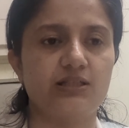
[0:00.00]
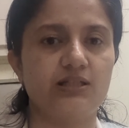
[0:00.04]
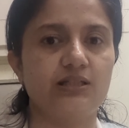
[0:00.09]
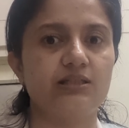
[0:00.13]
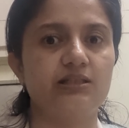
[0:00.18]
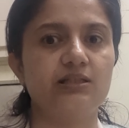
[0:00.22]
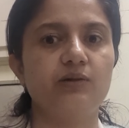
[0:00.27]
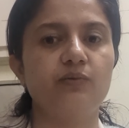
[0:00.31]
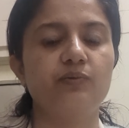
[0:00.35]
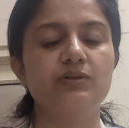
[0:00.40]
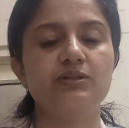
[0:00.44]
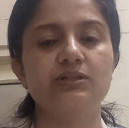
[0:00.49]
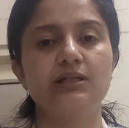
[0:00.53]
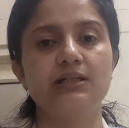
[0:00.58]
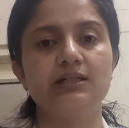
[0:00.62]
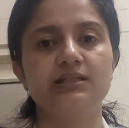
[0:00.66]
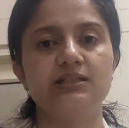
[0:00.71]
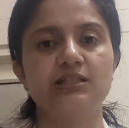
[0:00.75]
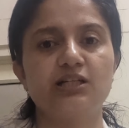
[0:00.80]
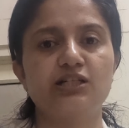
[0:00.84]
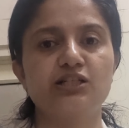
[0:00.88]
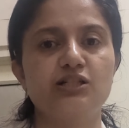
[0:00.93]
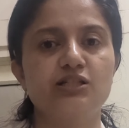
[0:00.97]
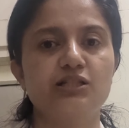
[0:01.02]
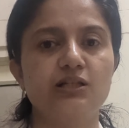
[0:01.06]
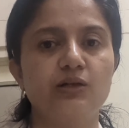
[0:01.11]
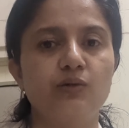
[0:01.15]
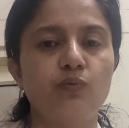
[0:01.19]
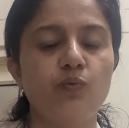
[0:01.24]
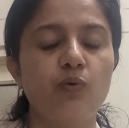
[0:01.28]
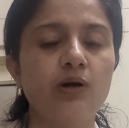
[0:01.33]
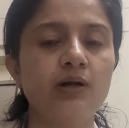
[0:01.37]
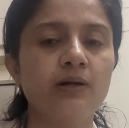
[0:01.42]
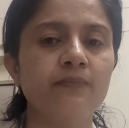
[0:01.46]
Intravitreal injections are
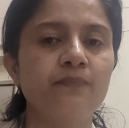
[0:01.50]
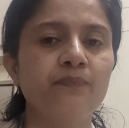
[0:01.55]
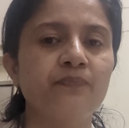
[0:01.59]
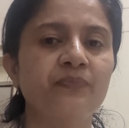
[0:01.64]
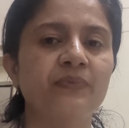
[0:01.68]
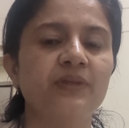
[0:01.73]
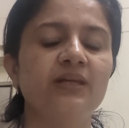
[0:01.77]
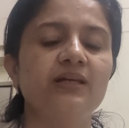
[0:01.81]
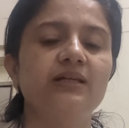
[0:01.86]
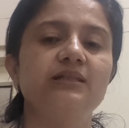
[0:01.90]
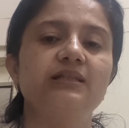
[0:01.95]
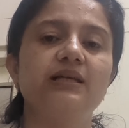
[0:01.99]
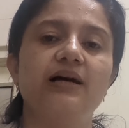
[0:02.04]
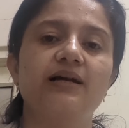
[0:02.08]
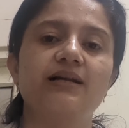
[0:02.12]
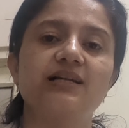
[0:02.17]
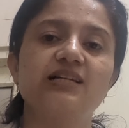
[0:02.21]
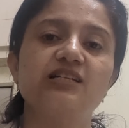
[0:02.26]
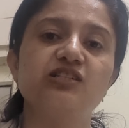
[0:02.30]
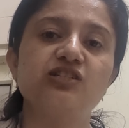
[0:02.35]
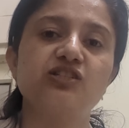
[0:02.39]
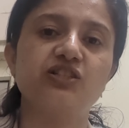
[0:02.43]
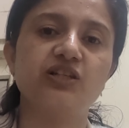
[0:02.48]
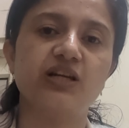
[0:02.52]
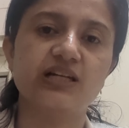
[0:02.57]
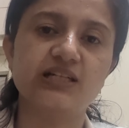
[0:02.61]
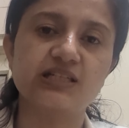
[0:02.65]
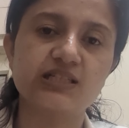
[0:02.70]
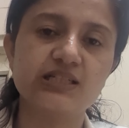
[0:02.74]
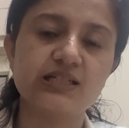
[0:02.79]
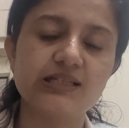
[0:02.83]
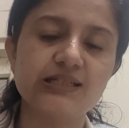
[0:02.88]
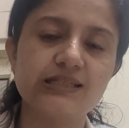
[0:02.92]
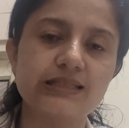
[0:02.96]
what? They are
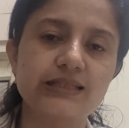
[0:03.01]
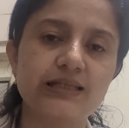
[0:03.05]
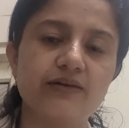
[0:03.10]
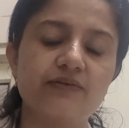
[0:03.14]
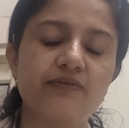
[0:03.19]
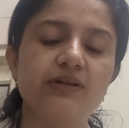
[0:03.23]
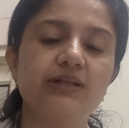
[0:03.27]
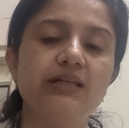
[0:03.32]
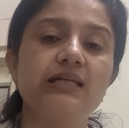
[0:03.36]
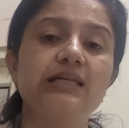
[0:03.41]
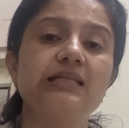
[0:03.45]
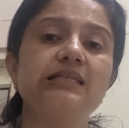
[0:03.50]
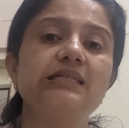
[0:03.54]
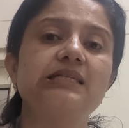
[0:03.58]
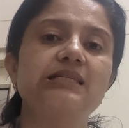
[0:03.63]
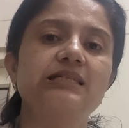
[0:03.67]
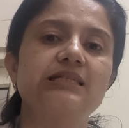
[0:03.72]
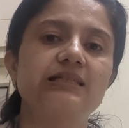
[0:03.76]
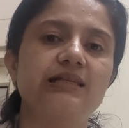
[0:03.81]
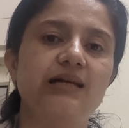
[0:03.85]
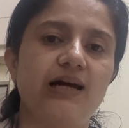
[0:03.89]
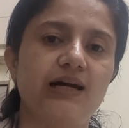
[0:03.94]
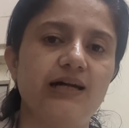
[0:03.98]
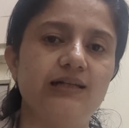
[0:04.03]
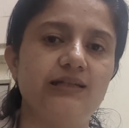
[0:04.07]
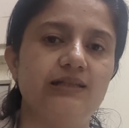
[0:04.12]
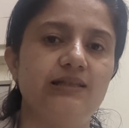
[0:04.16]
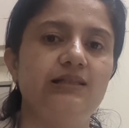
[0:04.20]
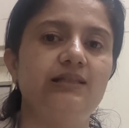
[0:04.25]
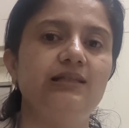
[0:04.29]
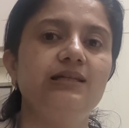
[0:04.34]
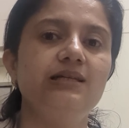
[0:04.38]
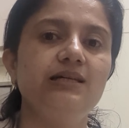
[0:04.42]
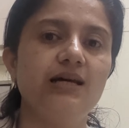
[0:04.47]
injections given inside
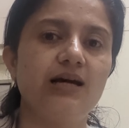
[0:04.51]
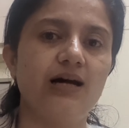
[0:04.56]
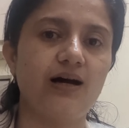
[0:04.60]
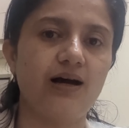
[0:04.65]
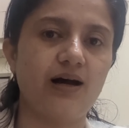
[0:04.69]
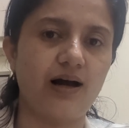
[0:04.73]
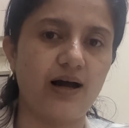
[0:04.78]
the